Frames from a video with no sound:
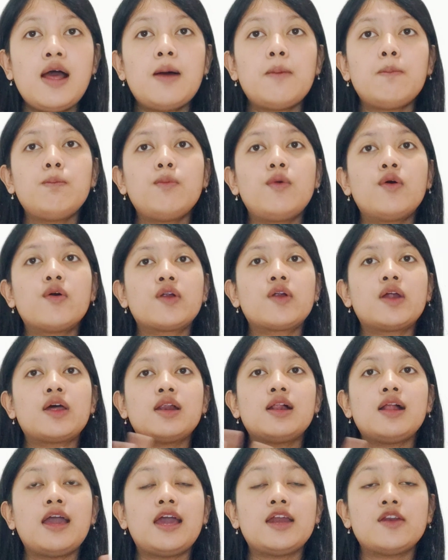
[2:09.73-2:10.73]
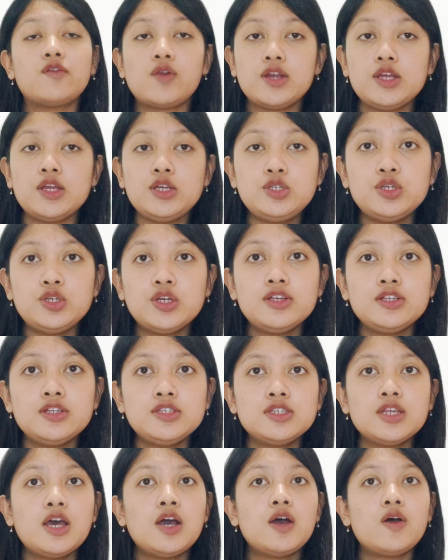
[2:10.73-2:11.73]
moral and
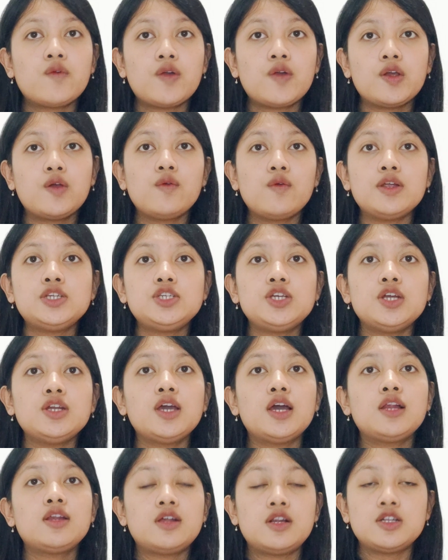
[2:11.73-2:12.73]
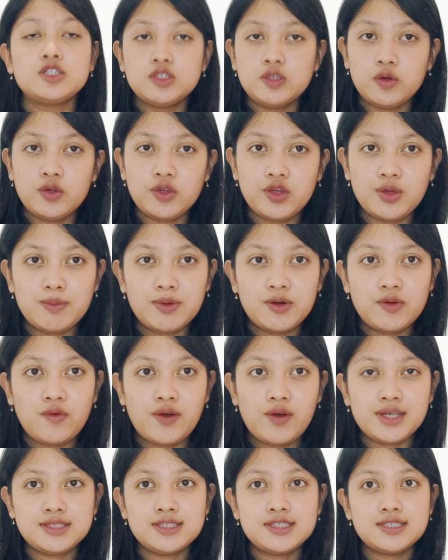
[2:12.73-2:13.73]
religious regulation and also human
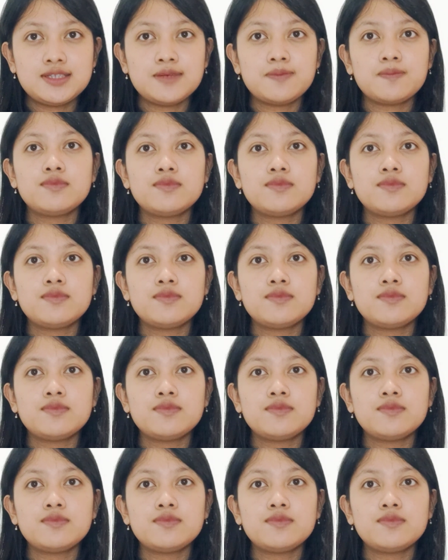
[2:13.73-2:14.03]
rights.